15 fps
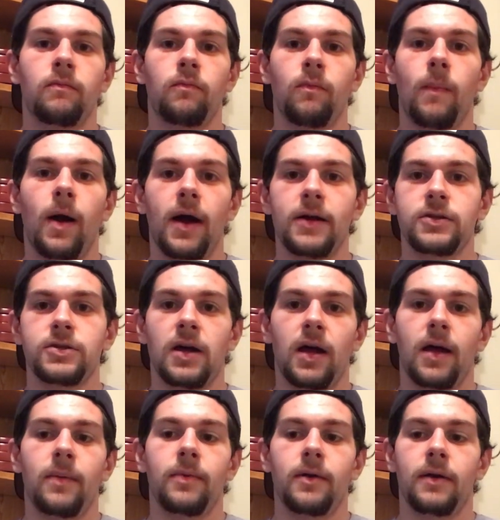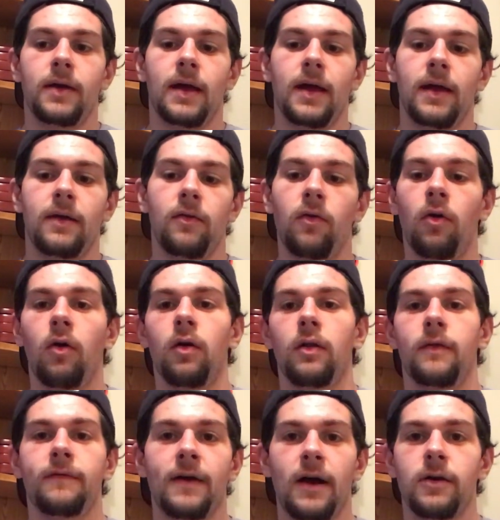my job and
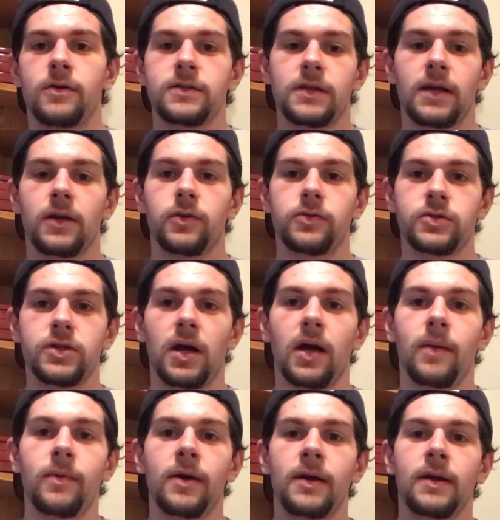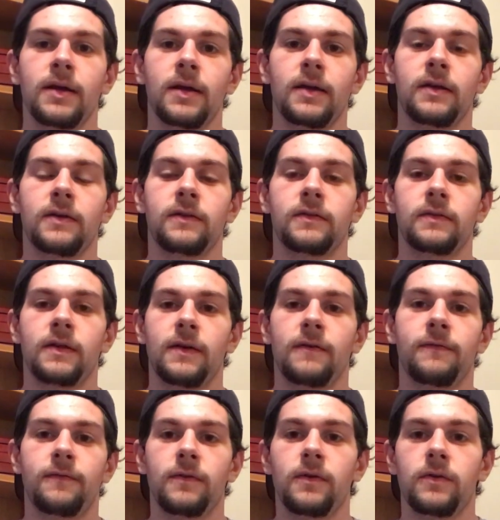all of our cycle's job is if
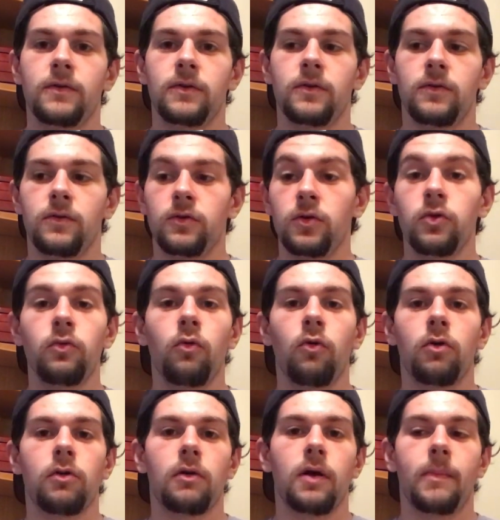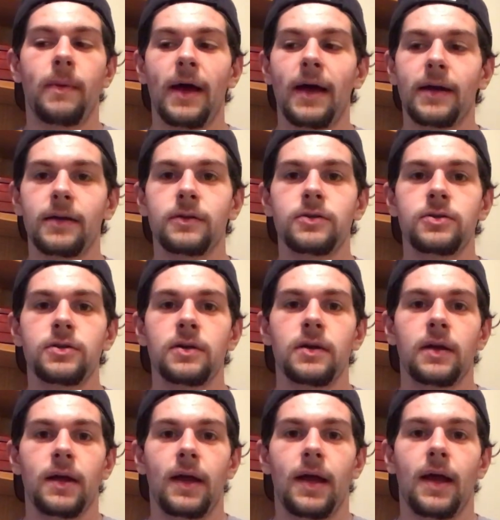you order a package
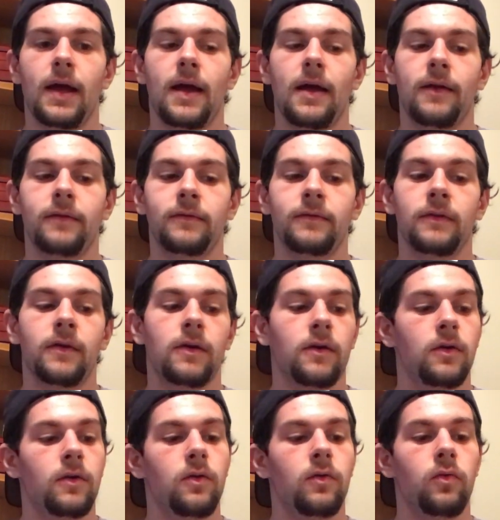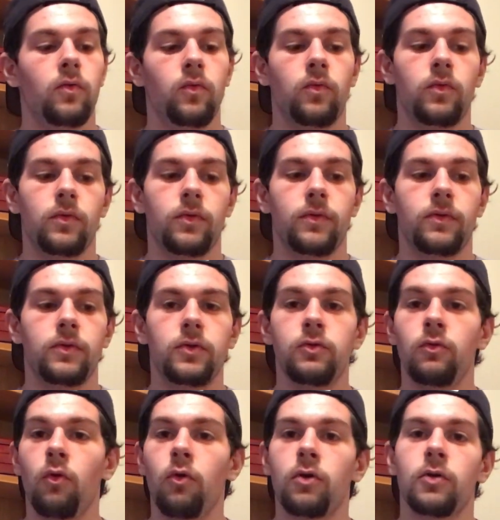and
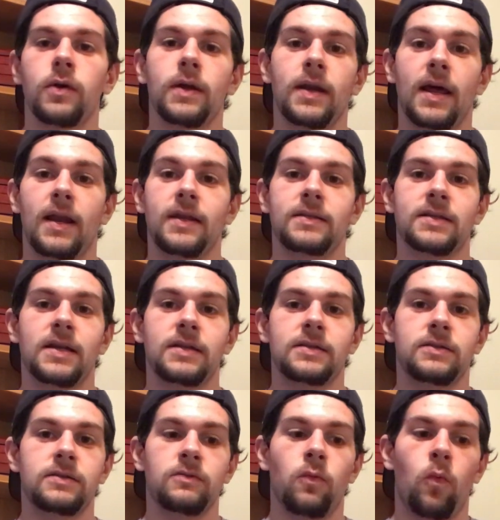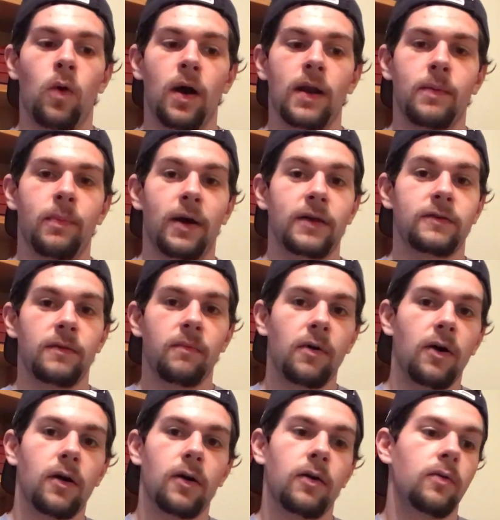you order it and it says want it by
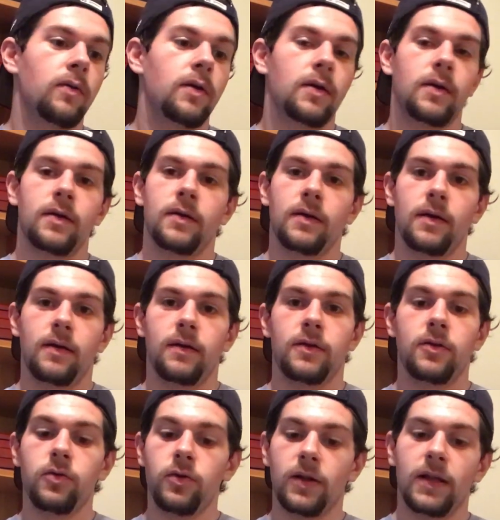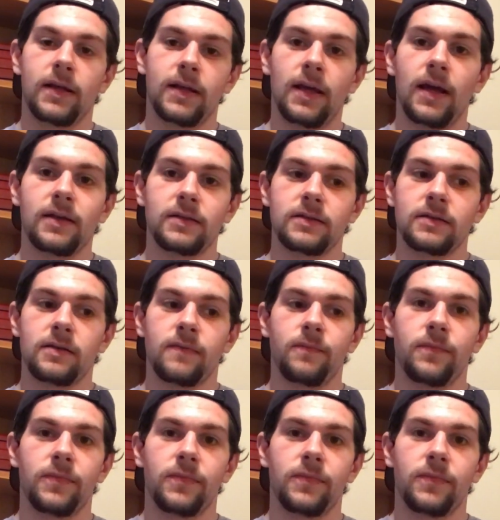tomorrow, you click yes,